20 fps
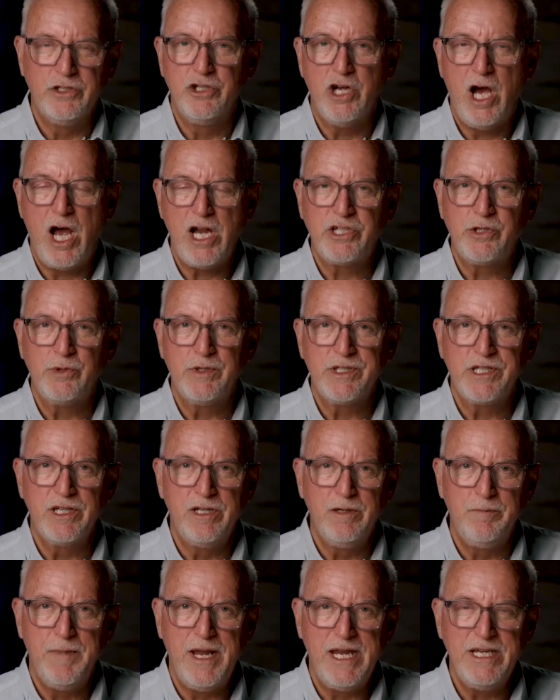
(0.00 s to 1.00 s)
Joshua is
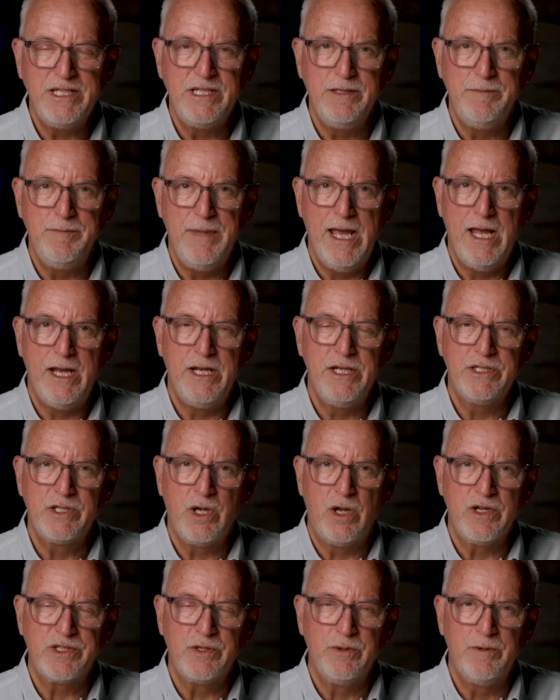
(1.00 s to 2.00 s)
an amazing man. He's
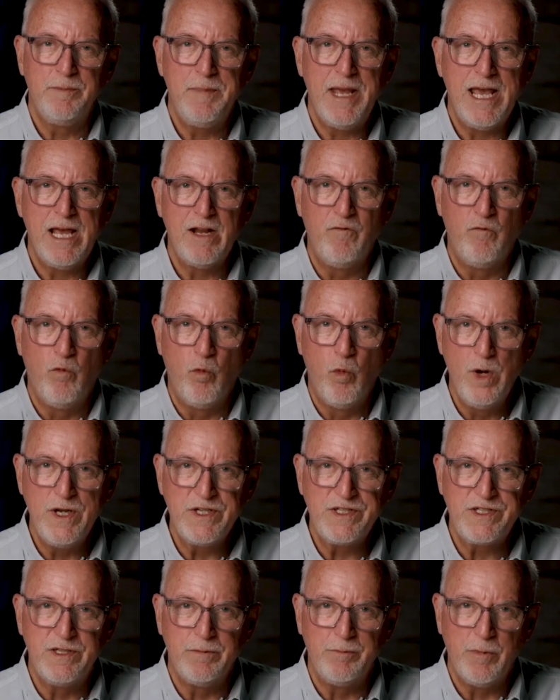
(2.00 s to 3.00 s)
also a man of
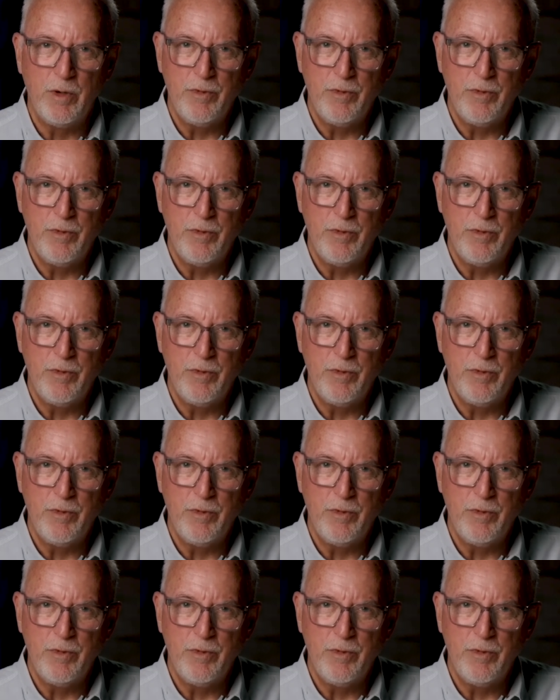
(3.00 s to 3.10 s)
wisdom.